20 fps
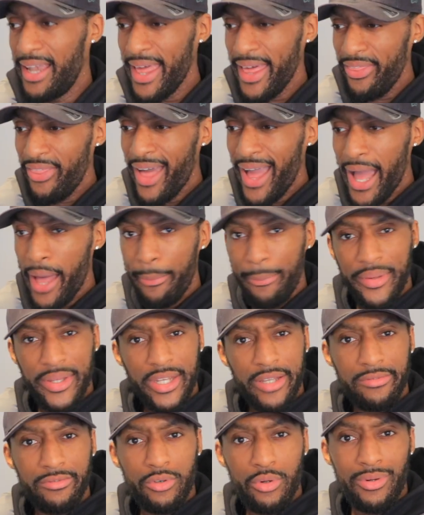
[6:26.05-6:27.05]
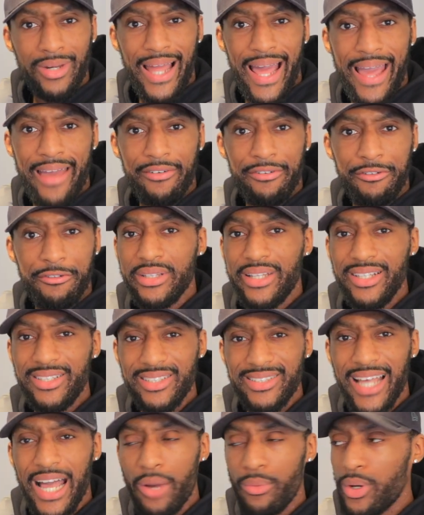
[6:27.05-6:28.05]
Let that happen in real life. This
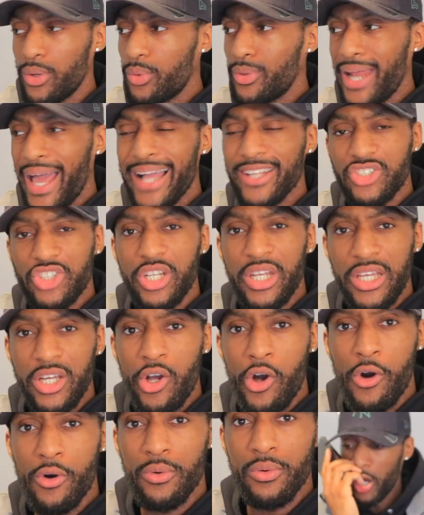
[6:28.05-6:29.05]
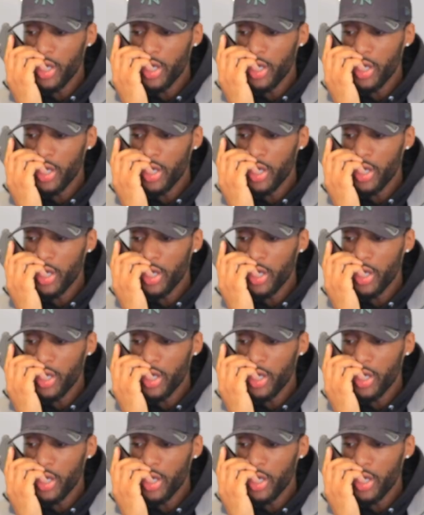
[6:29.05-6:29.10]
is how it would actually go.